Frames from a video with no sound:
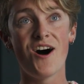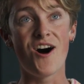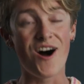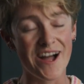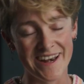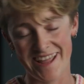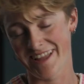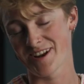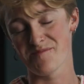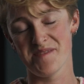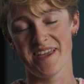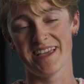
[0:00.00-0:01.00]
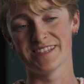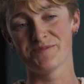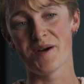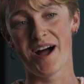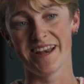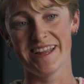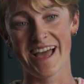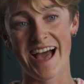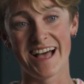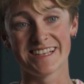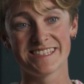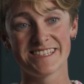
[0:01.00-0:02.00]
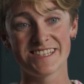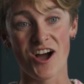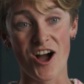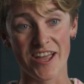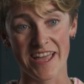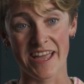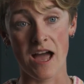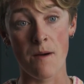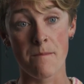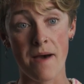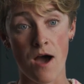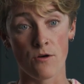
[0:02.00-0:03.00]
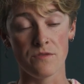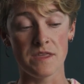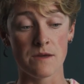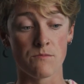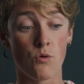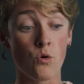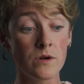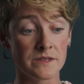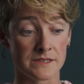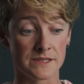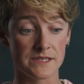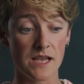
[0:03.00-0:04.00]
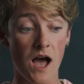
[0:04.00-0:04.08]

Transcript: on NRPA's podcast talking about the importance